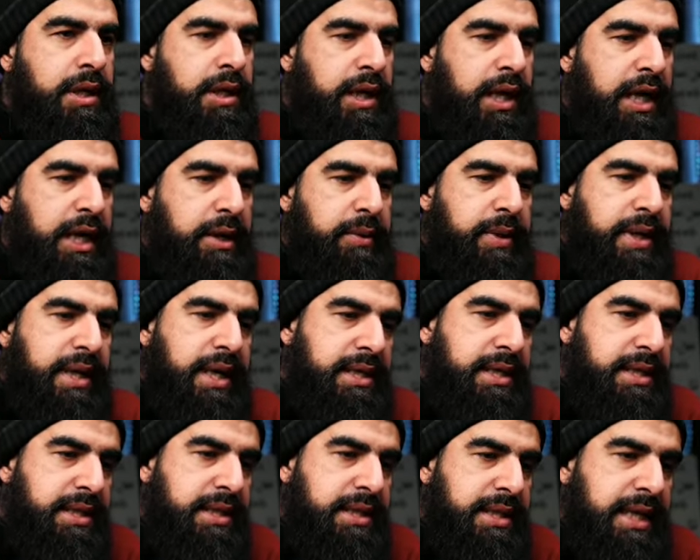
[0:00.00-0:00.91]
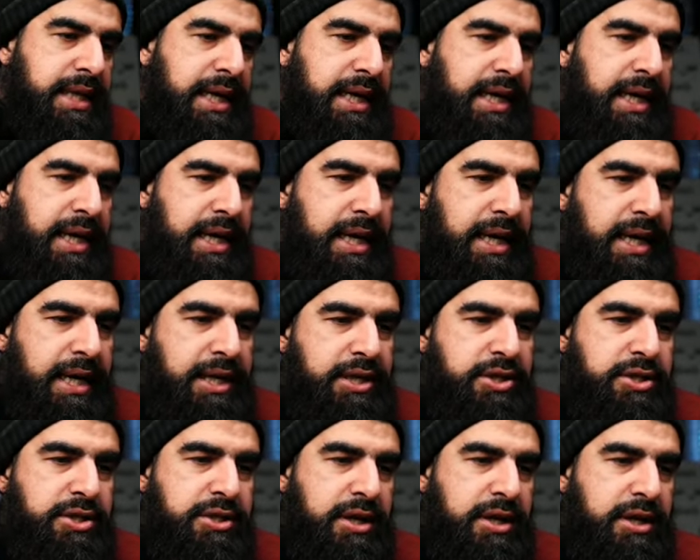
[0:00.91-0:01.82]
Anyway, guys, take care.
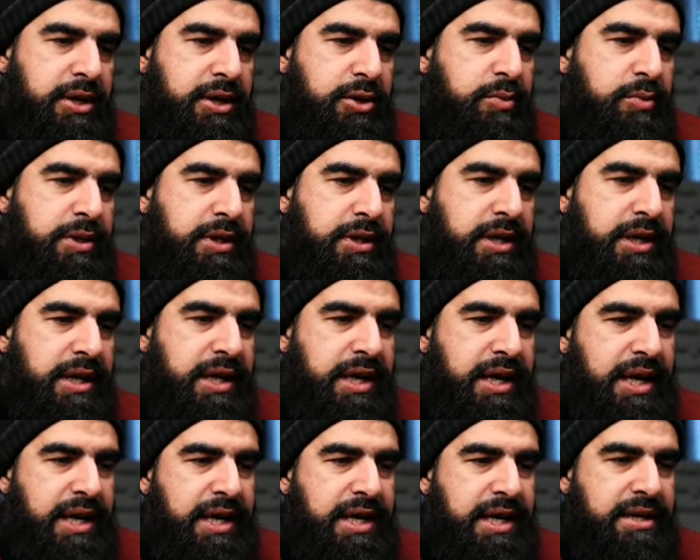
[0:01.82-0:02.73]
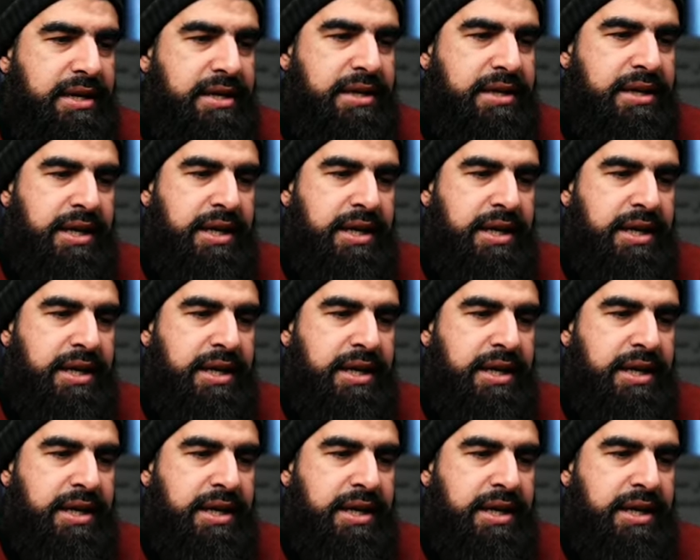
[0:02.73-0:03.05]
Jazakumullah khair.